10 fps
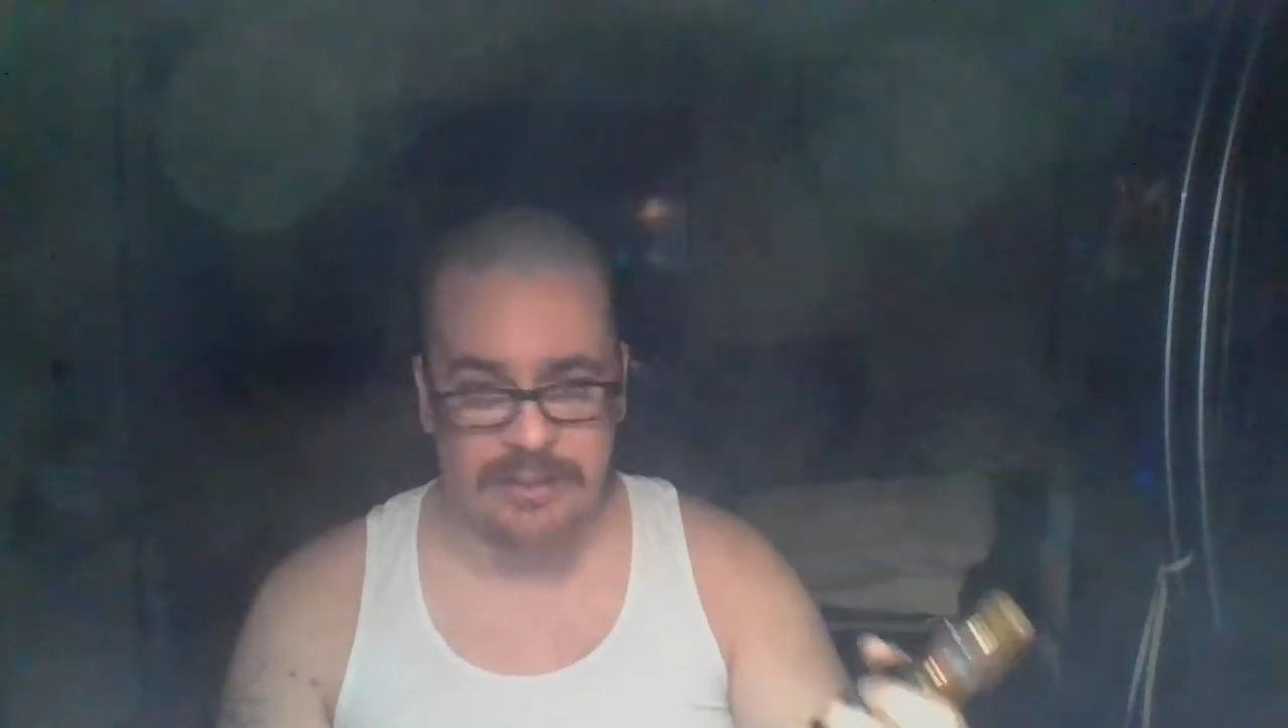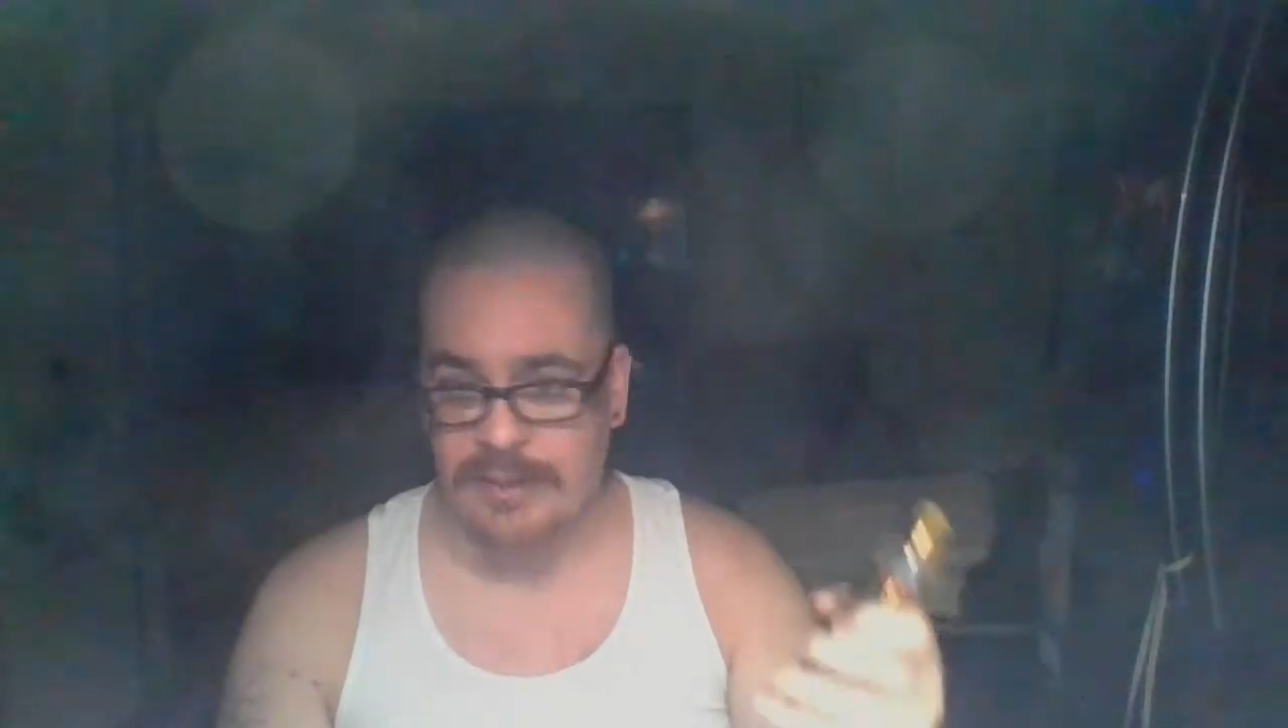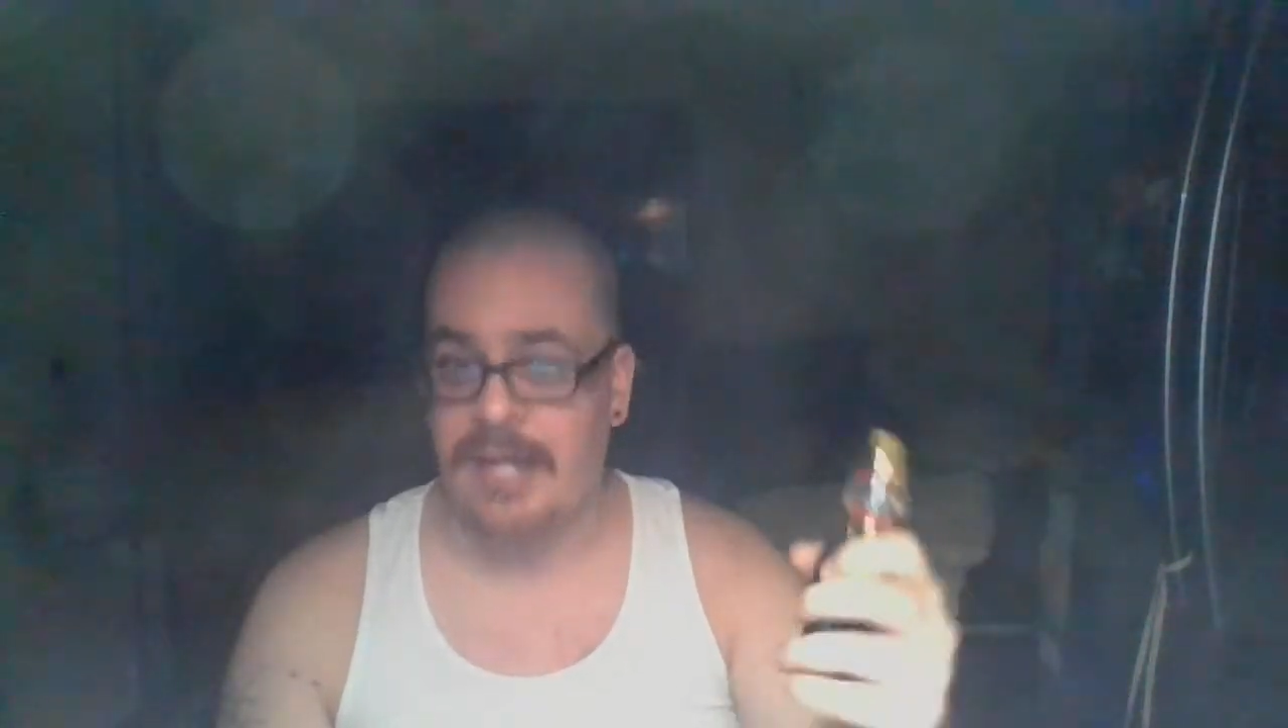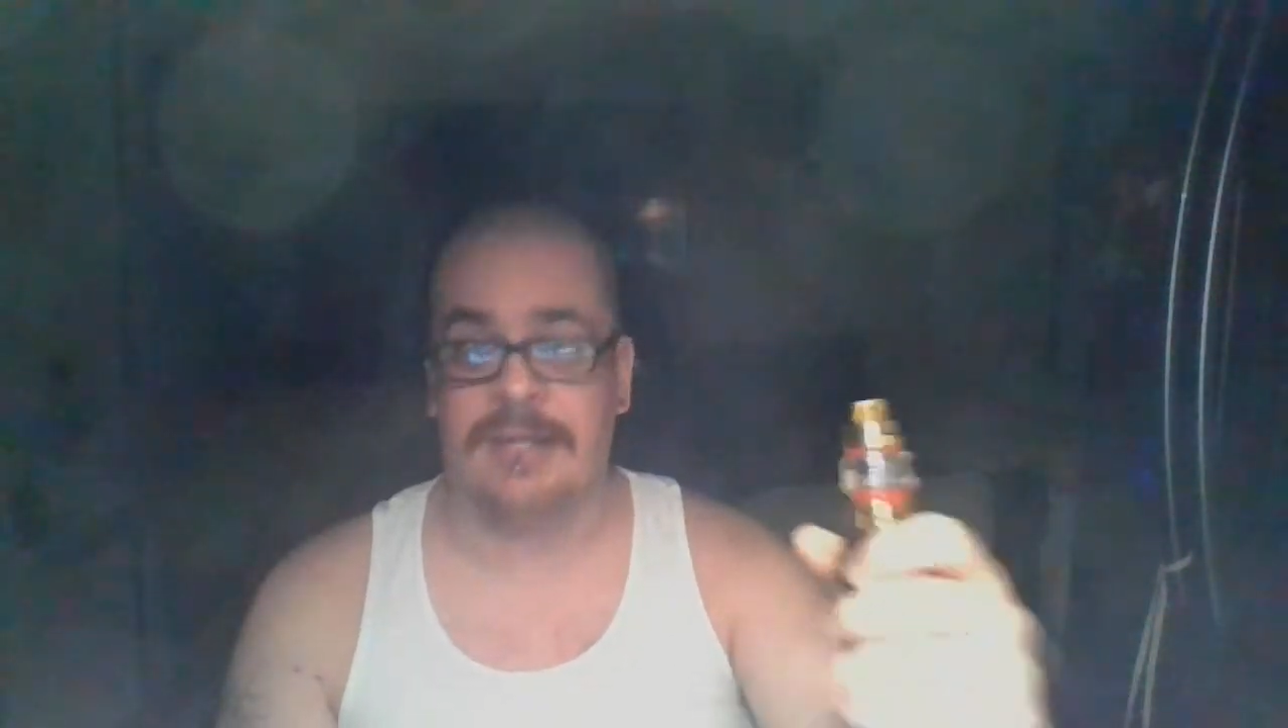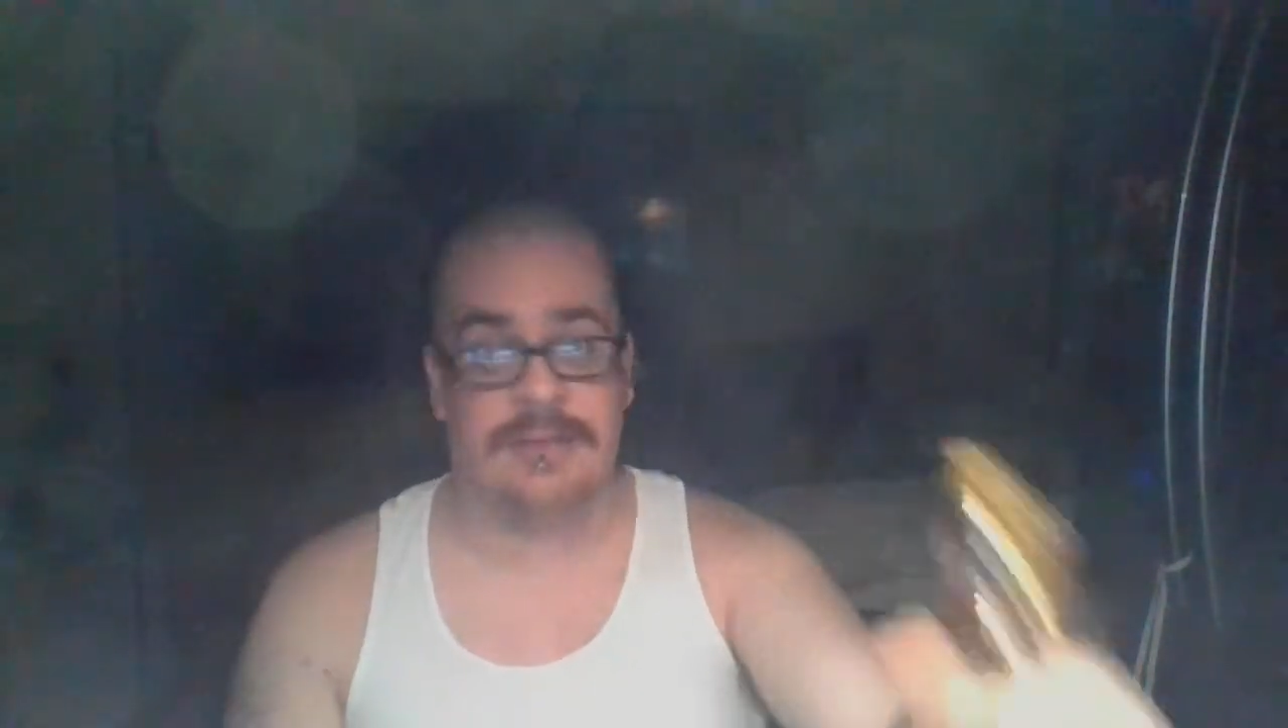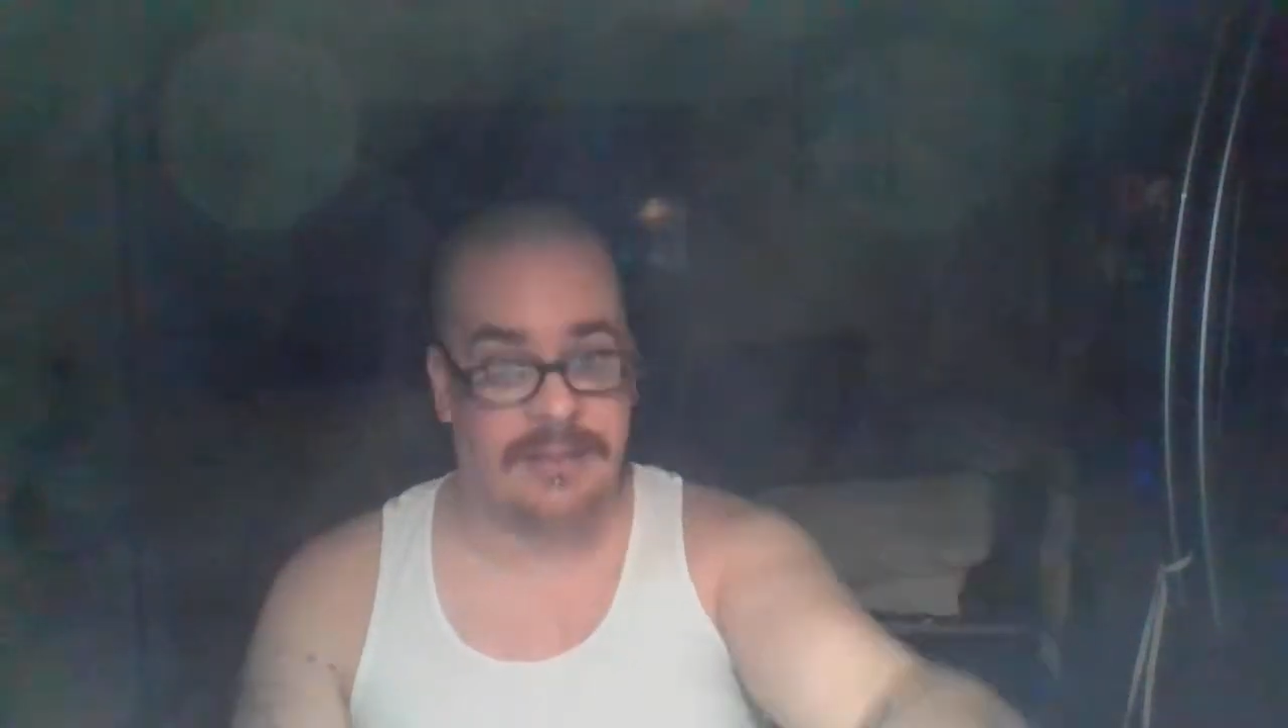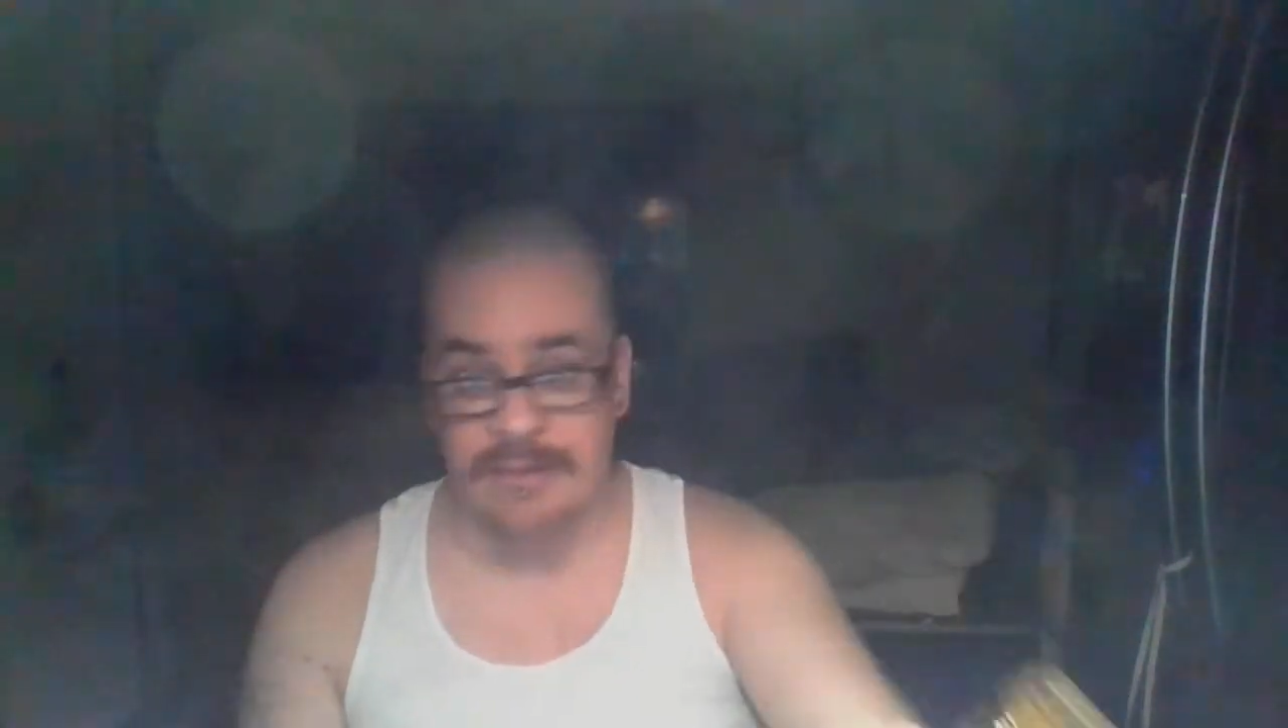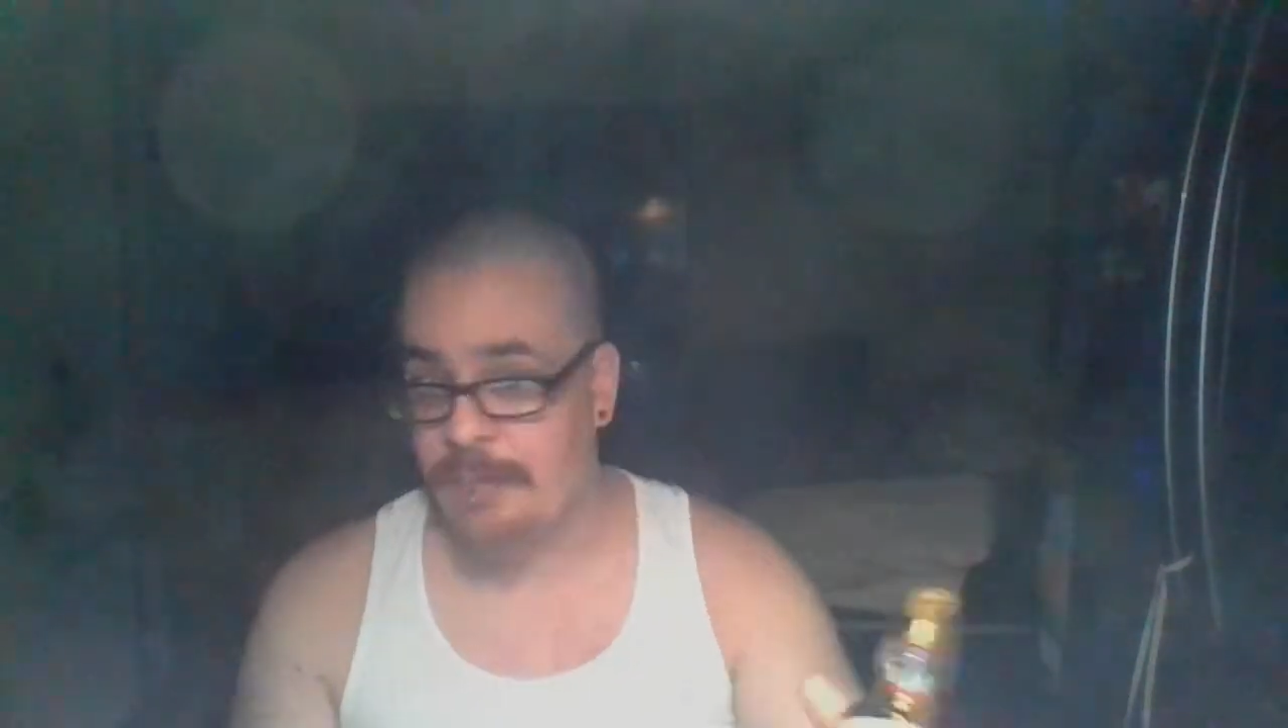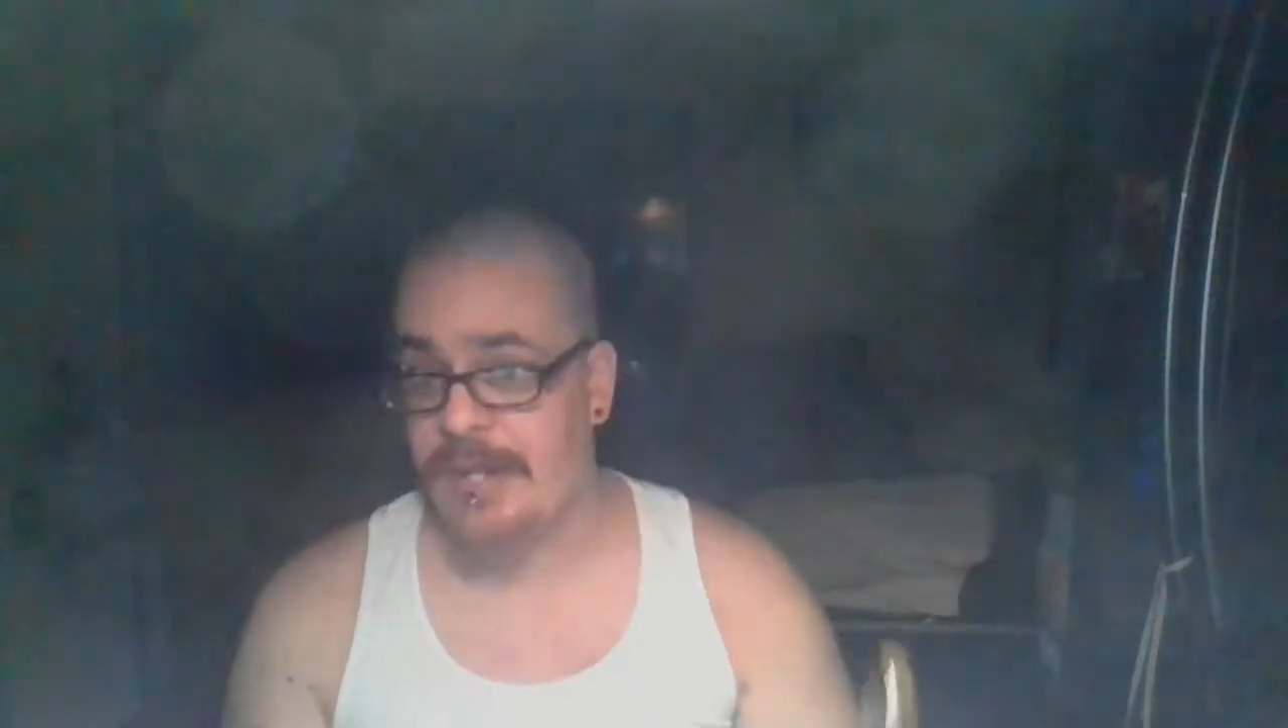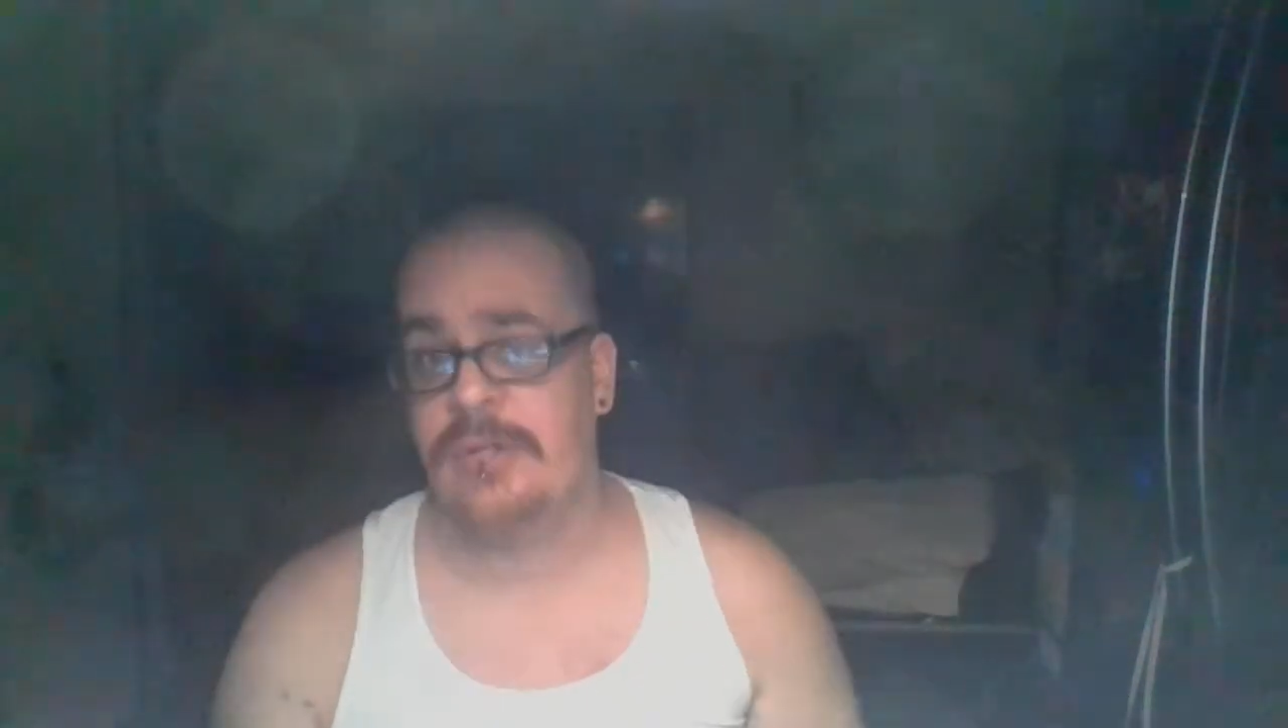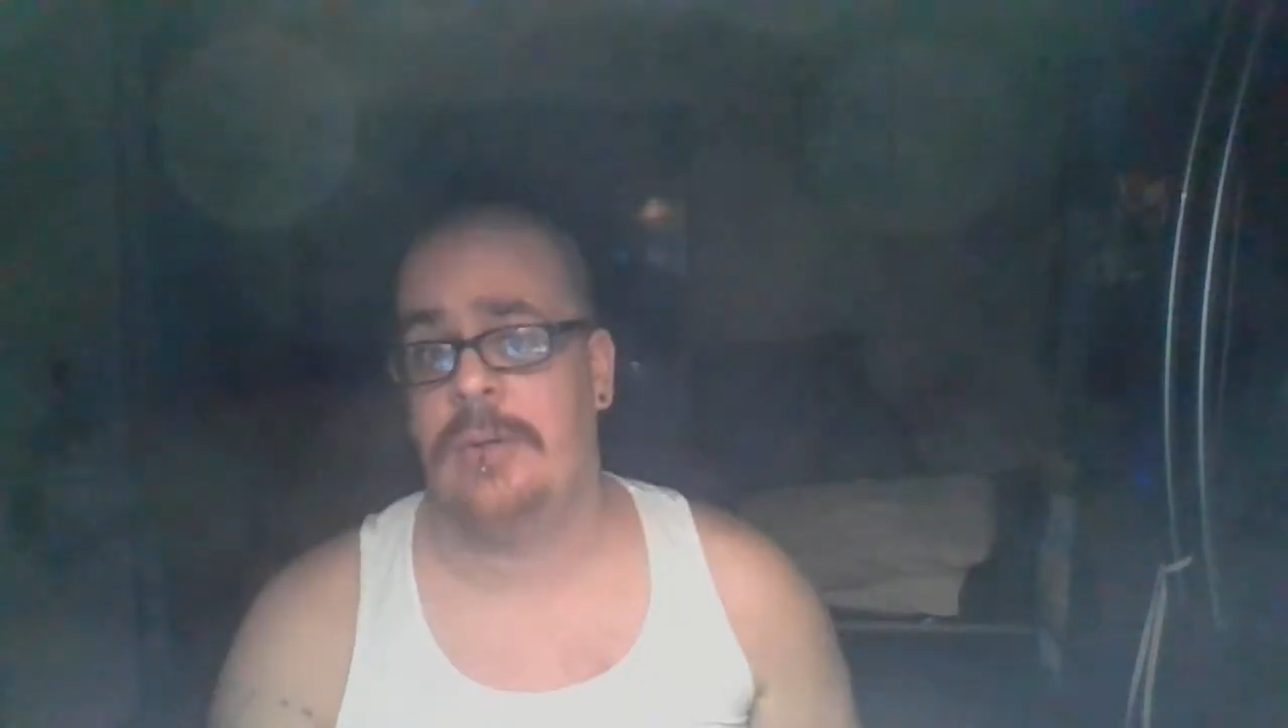On a single mesh